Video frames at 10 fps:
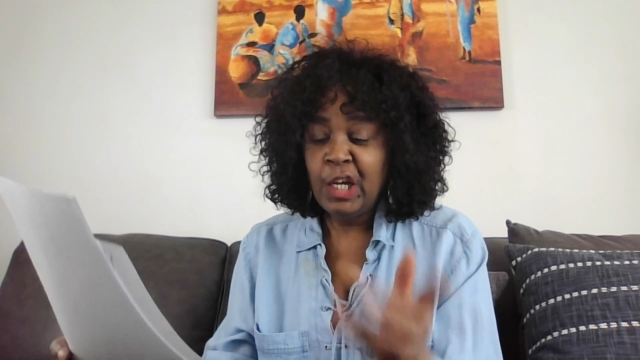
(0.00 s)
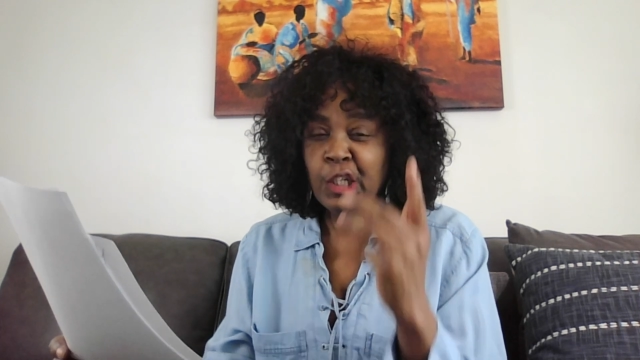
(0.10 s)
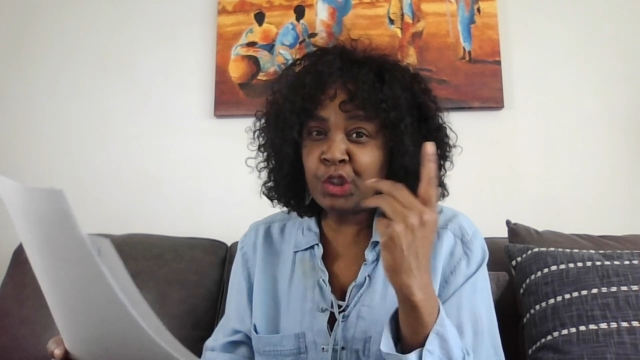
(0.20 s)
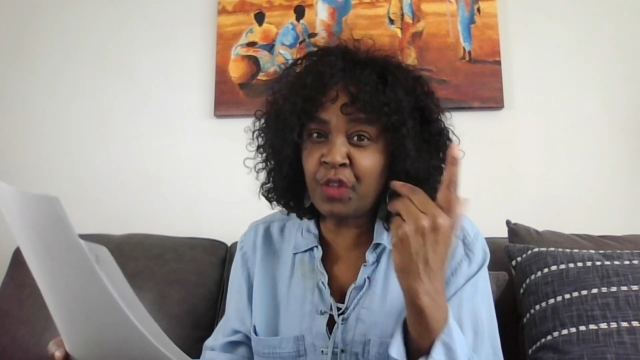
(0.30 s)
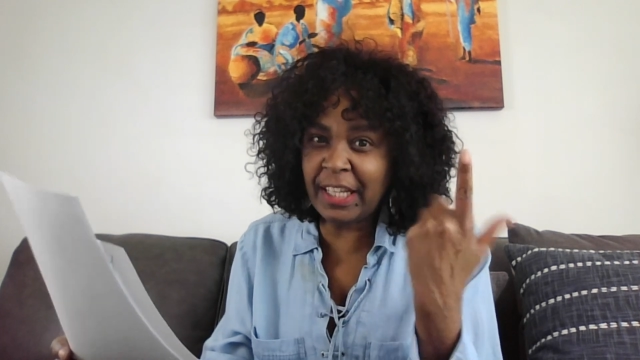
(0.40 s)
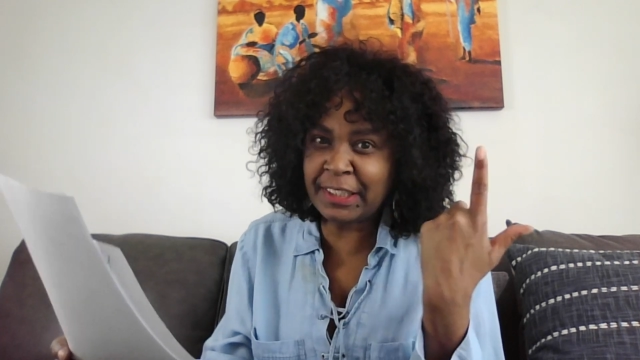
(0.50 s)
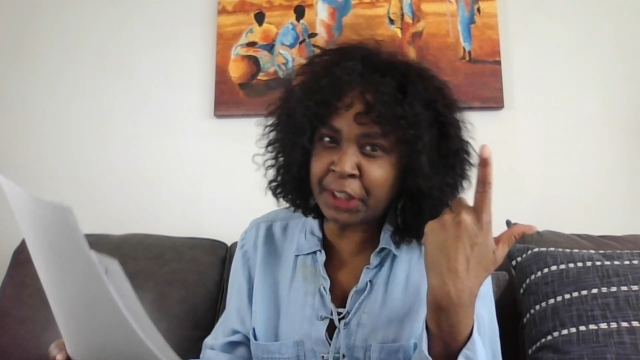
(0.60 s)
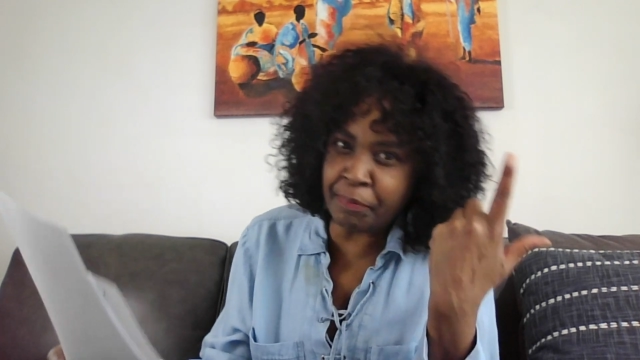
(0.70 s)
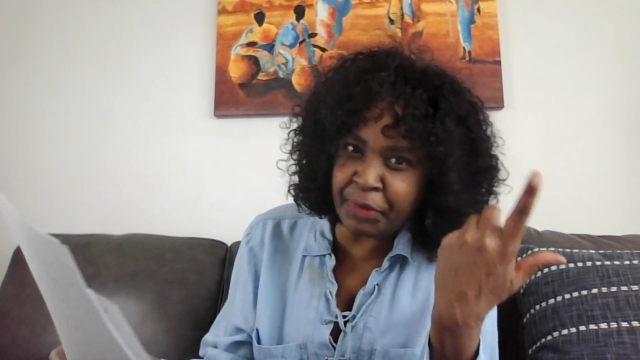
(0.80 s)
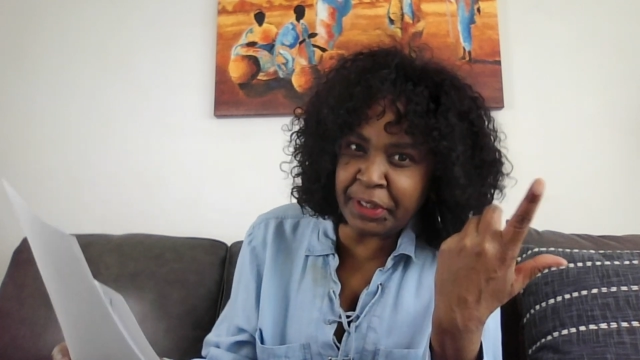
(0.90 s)
so that's
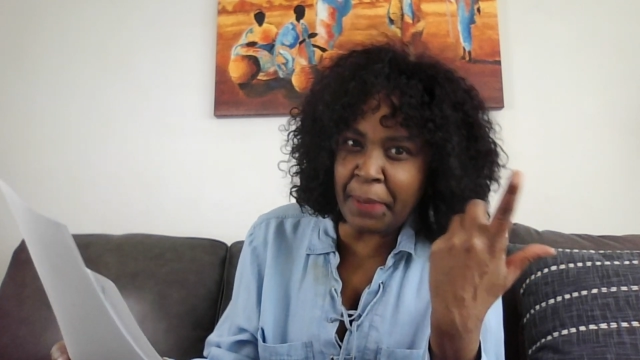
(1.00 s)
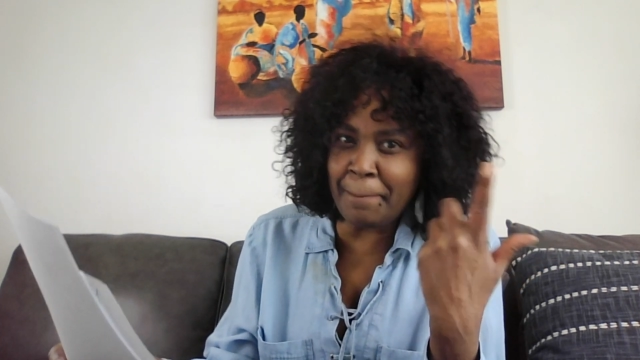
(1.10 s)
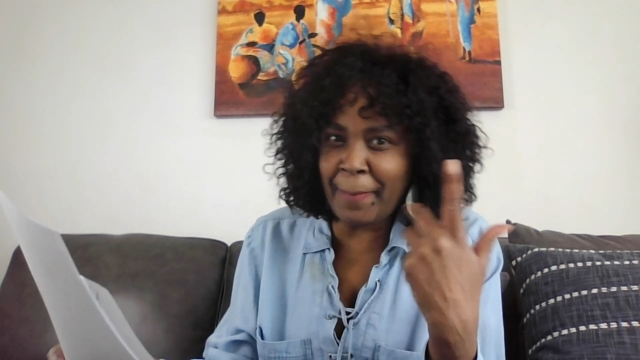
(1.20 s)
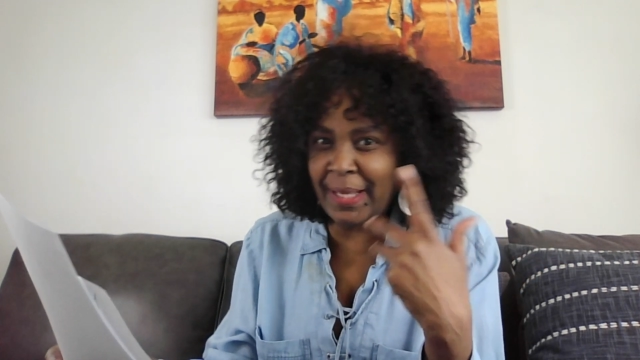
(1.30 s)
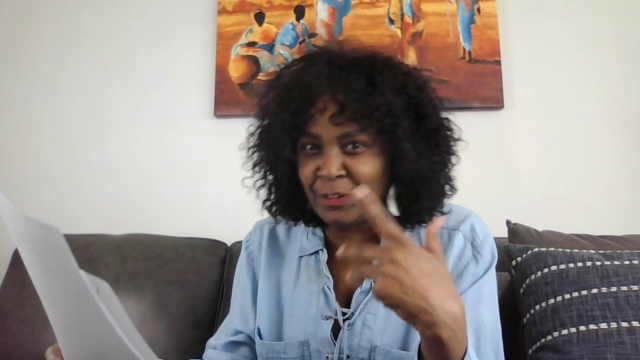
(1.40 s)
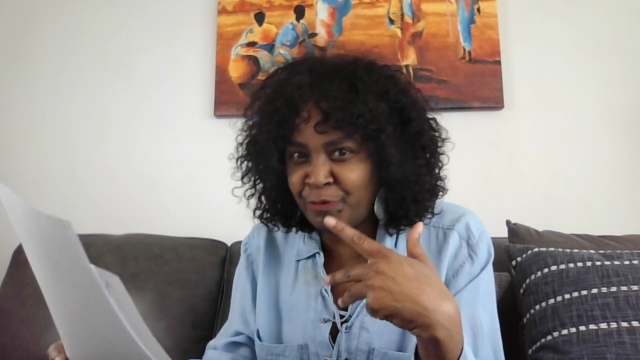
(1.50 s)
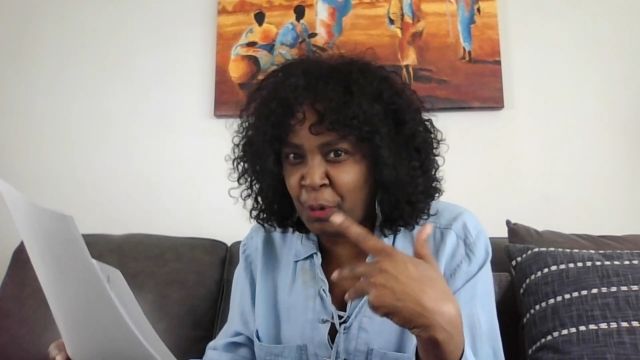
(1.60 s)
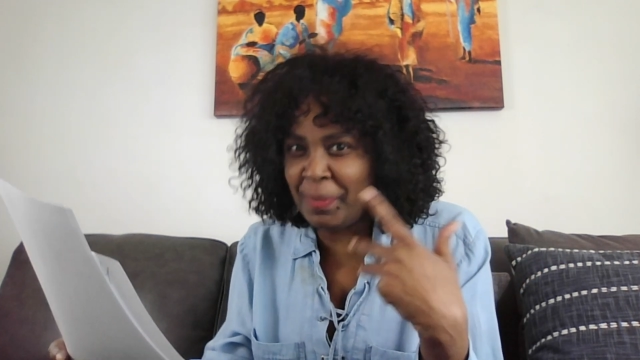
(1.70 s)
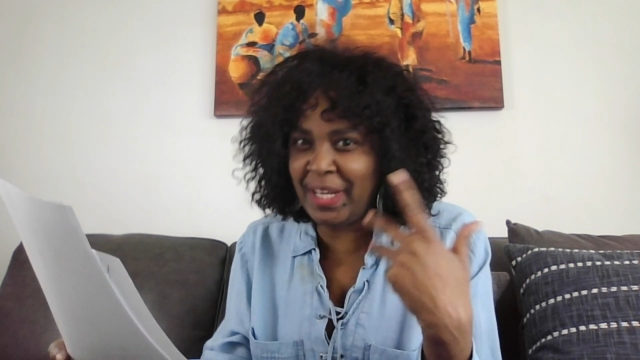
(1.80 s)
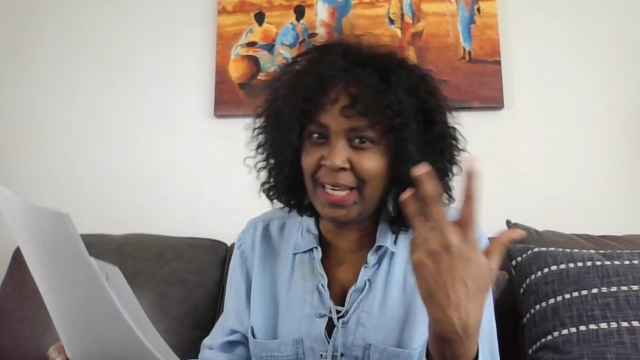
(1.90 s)
something that is for
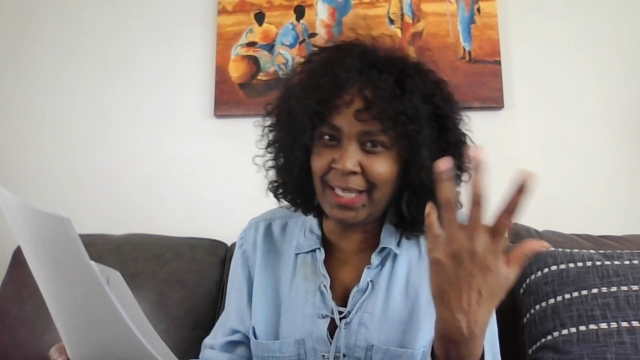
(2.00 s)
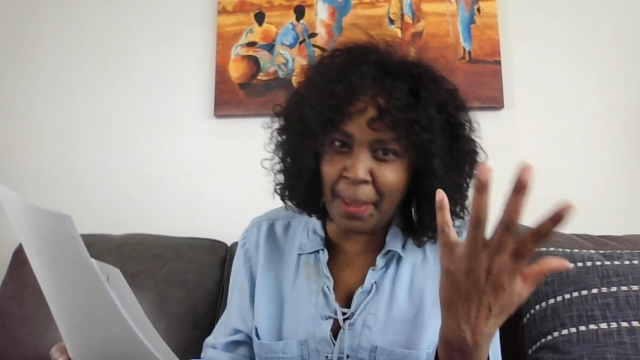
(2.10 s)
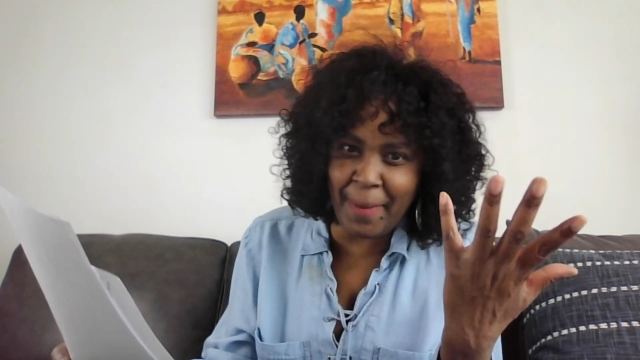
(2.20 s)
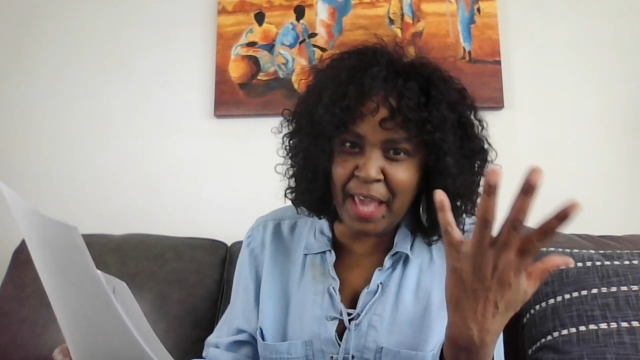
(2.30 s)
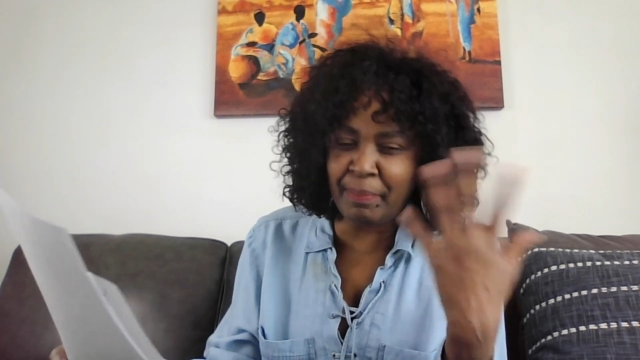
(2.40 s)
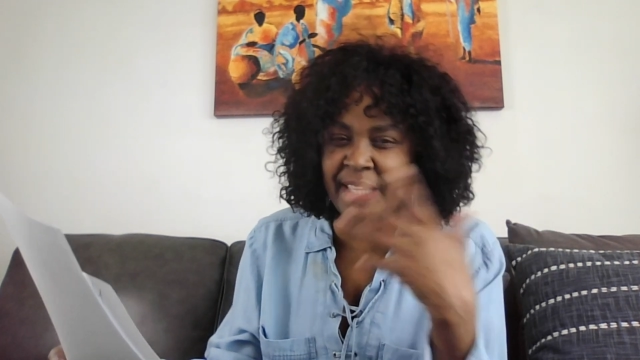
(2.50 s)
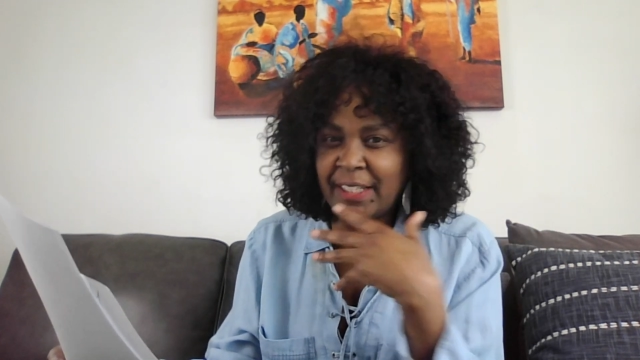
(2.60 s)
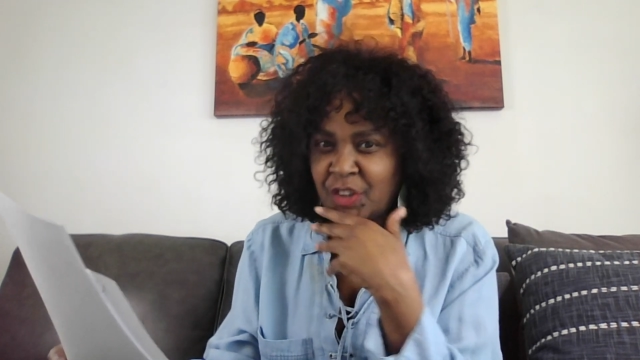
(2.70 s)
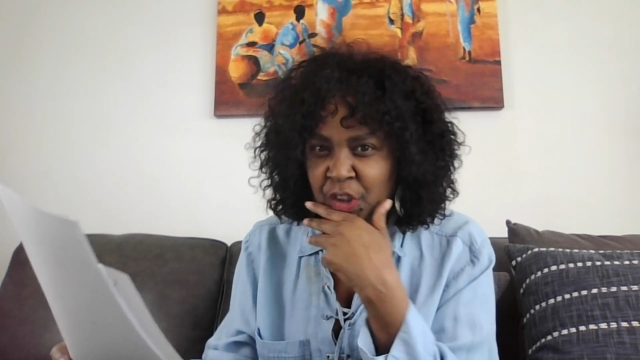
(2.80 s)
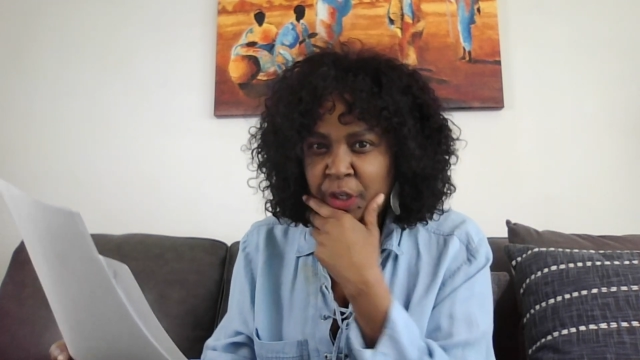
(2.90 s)
me that made me consider.